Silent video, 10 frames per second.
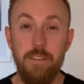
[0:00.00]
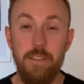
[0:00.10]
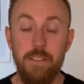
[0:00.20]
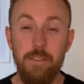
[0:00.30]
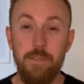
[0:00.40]

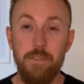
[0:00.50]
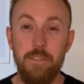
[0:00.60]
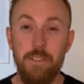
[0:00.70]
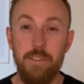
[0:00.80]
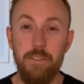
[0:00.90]
you
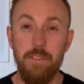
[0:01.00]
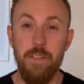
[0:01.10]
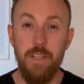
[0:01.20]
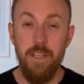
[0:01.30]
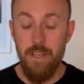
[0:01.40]
also
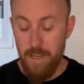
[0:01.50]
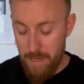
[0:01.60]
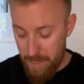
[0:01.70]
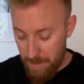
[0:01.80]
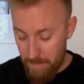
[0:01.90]

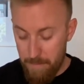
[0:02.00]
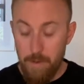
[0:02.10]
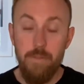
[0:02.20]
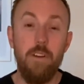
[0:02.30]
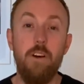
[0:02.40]

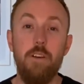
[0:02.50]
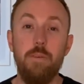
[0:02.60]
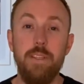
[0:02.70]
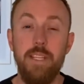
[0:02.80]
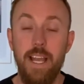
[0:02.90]
move along
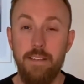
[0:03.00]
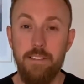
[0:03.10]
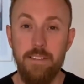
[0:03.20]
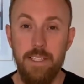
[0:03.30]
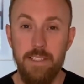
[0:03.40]
with the
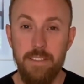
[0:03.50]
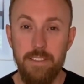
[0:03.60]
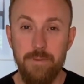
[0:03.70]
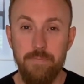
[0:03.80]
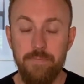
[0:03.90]
exercises.
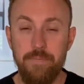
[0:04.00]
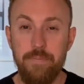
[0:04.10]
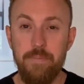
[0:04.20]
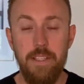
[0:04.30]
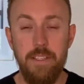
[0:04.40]

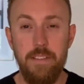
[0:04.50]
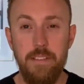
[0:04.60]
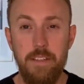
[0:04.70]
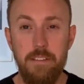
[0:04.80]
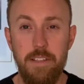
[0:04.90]
This
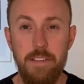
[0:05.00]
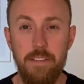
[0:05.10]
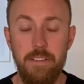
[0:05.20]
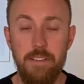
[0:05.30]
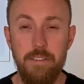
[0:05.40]
series
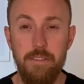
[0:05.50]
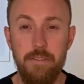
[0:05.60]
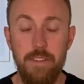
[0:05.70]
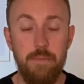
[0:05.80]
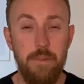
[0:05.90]
of
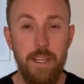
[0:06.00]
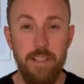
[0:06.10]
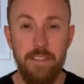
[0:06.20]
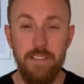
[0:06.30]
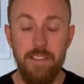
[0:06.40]
simple
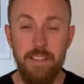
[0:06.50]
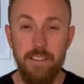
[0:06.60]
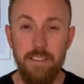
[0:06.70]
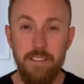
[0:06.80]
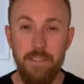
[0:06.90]

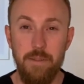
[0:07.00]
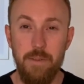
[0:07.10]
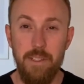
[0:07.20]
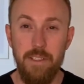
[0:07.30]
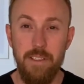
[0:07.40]
exercises
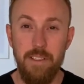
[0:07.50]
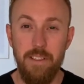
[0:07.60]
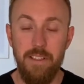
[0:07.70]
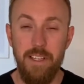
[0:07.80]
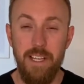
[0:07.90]
will
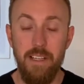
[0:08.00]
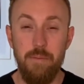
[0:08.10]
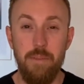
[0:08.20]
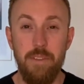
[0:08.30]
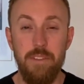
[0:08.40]
help
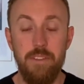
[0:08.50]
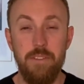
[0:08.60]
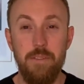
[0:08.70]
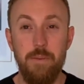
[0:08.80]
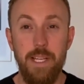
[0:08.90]
just
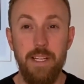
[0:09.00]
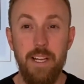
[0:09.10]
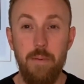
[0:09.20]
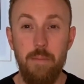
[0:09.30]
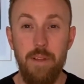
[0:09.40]
to wake up